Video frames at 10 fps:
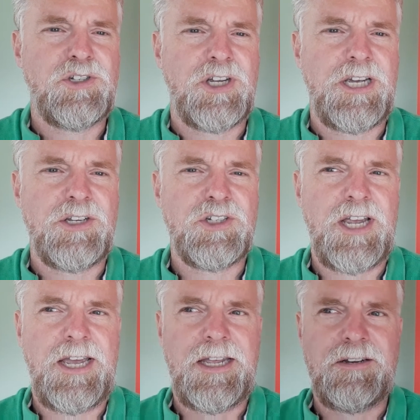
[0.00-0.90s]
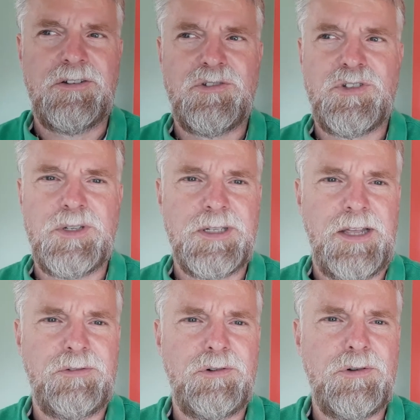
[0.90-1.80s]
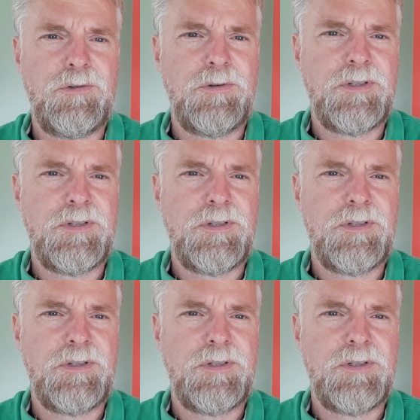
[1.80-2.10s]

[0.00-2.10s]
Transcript: change and doing that through